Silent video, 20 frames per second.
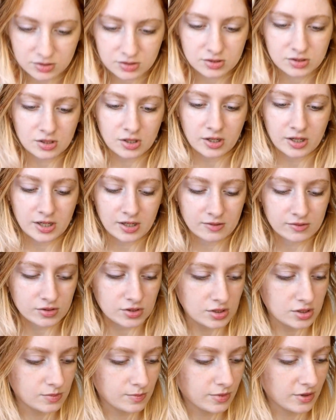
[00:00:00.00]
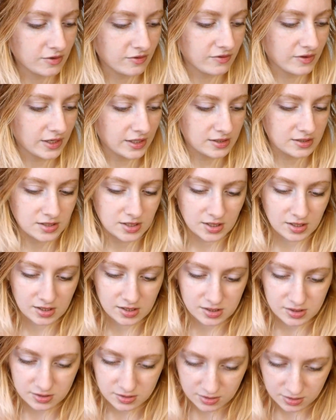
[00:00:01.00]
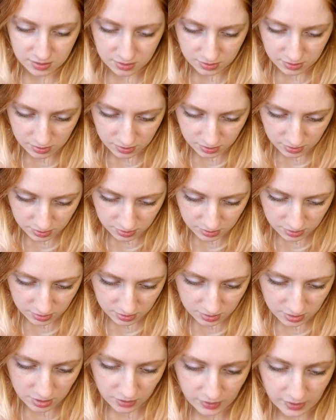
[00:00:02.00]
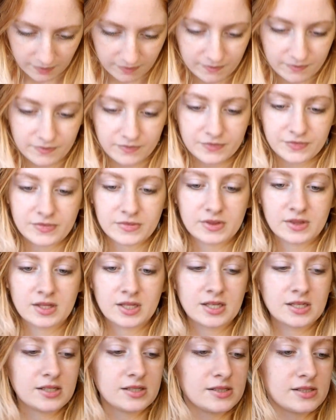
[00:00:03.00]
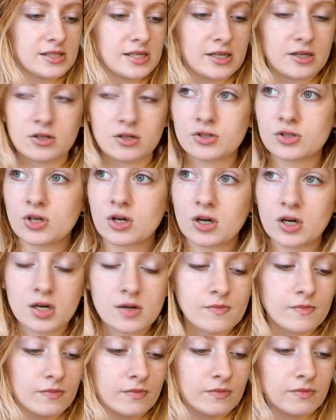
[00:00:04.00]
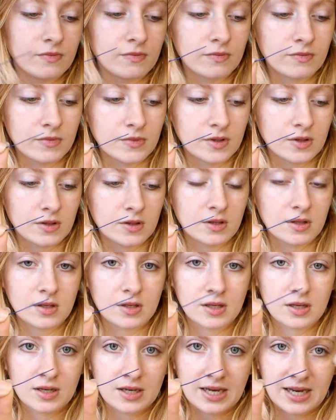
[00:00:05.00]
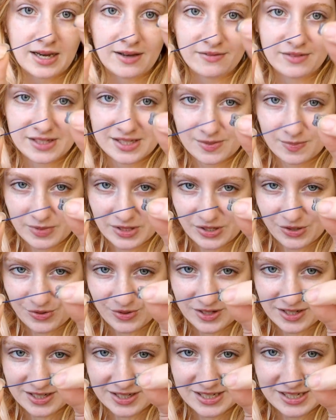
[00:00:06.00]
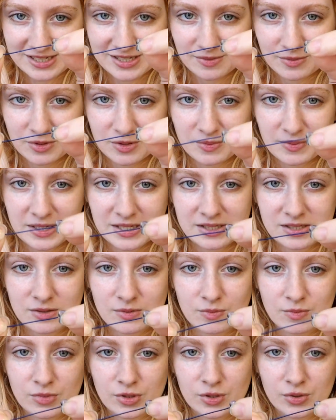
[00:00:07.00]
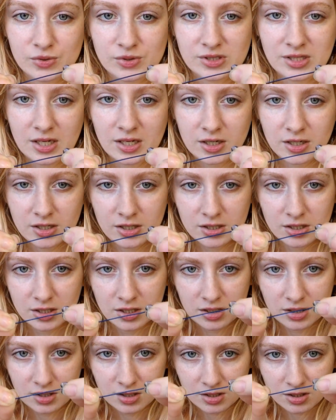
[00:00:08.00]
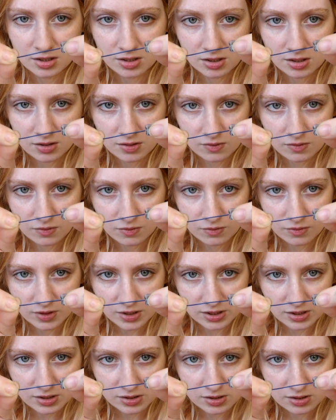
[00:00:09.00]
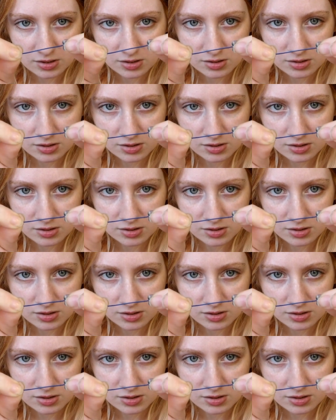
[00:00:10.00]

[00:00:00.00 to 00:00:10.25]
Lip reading: Sorry, I was just perfecting it. Okay, then take your charm, add this blue one, because I'm going to make some blue sucker ones.